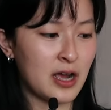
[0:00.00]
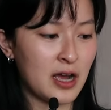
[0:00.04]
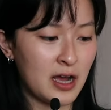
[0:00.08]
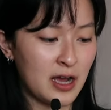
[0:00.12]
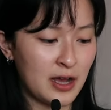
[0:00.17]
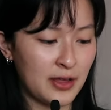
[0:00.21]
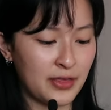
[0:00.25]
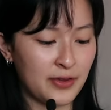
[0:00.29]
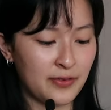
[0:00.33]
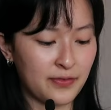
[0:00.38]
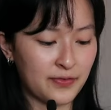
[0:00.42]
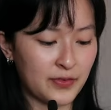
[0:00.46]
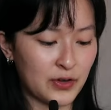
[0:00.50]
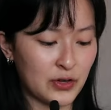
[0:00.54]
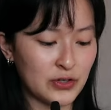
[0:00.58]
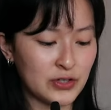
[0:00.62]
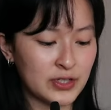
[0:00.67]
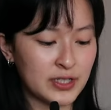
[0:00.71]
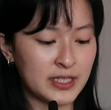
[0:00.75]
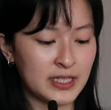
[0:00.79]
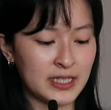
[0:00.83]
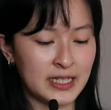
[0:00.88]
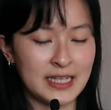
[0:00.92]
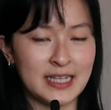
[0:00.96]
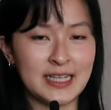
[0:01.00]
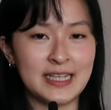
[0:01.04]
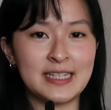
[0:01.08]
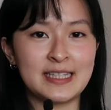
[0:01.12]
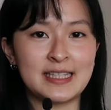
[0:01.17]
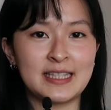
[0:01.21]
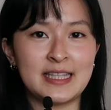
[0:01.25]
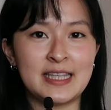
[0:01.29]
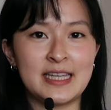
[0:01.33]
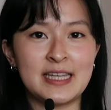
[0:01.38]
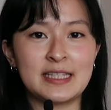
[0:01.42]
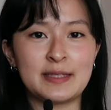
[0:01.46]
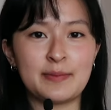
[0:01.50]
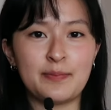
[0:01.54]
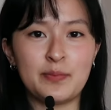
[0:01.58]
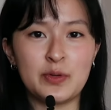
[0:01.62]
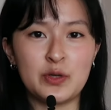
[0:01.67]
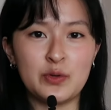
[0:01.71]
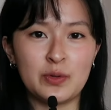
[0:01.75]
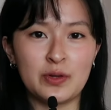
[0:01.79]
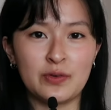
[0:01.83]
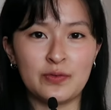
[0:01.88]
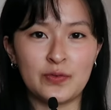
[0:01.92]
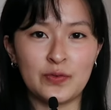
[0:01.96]
The first is this
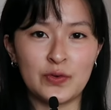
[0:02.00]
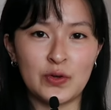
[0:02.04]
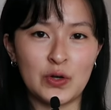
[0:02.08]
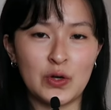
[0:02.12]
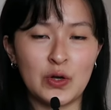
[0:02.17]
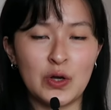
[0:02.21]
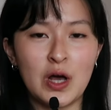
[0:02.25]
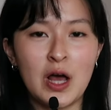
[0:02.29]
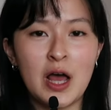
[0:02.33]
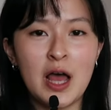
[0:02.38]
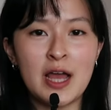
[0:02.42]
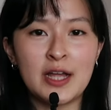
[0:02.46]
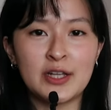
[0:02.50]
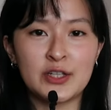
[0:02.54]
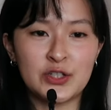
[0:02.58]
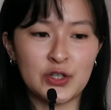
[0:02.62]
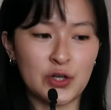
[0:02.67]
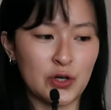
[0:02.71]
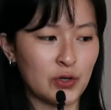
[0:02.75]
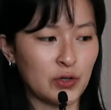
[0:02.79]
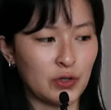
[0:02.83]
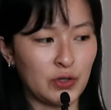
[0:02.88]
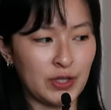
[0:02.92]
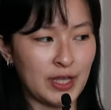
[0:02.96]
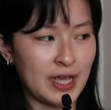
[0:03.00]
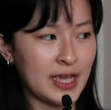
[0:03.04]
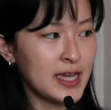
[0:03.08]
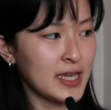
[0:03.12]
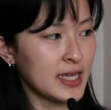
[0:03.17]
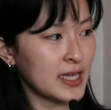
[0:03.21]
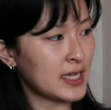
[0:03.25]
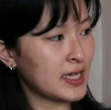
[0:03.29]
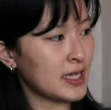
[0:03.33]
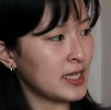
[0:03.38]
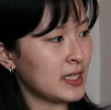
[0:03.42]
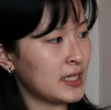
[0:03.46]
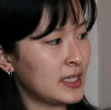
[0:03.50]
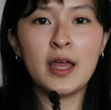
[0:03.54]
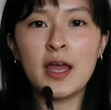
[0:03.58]
beautiful turtleneck.